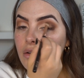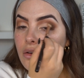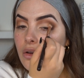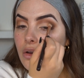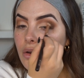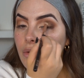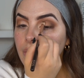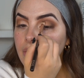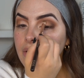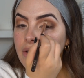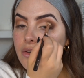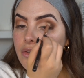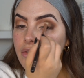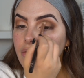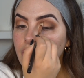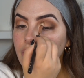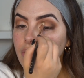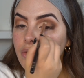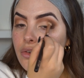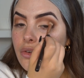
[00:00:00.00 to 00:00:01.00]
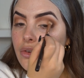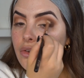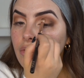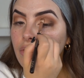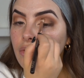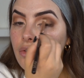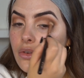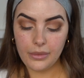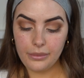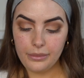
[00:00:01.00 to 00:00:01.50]
going to
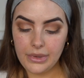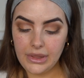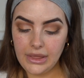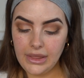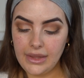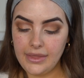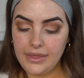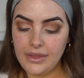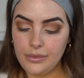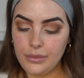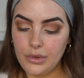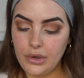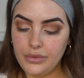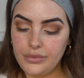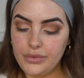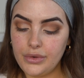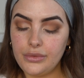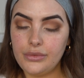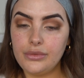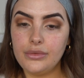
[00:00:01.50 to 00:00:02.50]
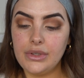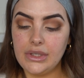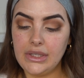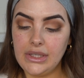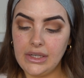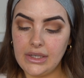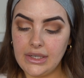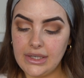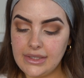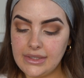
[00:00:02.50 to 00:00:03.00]
blend them off
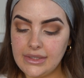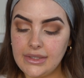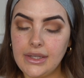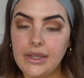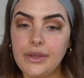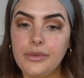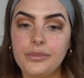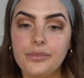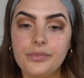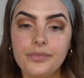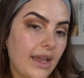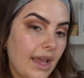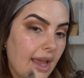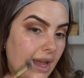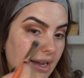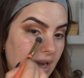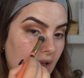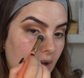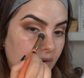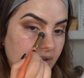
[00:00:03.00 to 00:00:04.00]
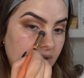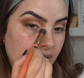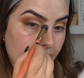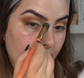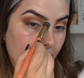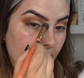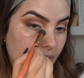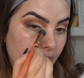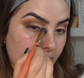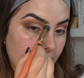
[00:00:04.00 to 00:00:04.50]
really nicely. And now it's
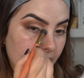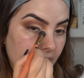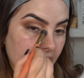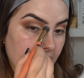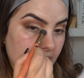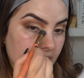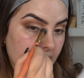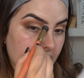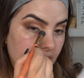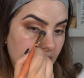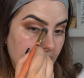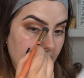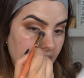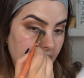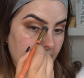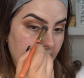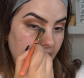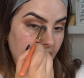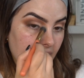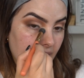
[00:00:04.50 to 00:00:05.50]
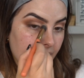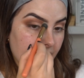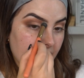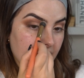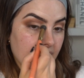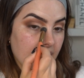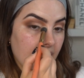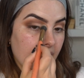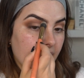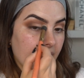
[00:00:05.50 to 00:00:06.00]
important for me to just try and clean up
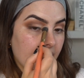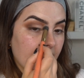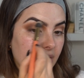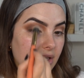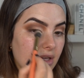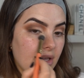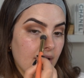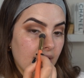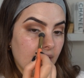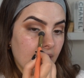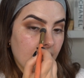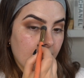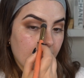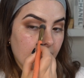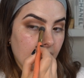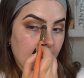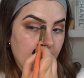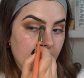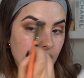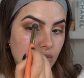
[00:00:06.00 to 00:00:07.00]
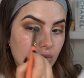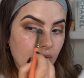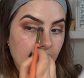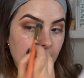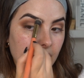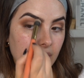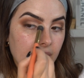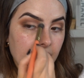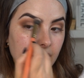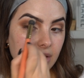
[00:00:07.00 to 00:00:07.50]
this area here and make sure
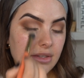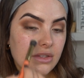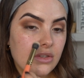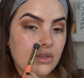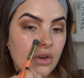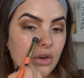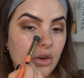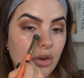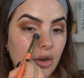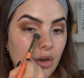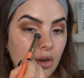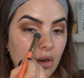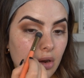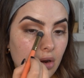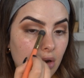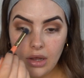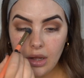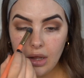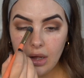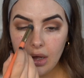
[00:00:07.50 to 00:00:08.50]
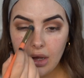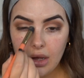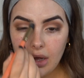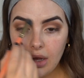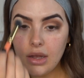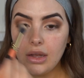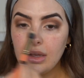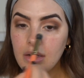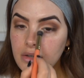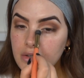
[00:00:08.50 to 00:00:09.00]
that there's no
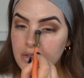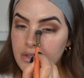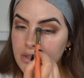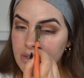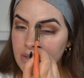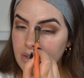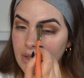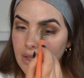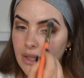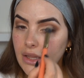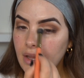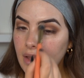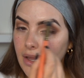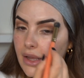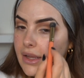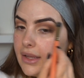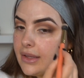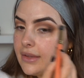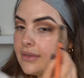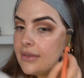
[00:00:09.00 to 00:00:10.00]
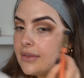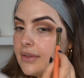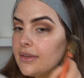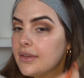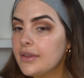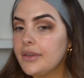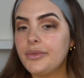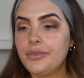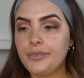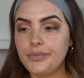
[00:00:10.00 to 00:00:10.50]
harsh
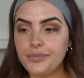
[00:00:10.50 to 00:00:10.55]
lines.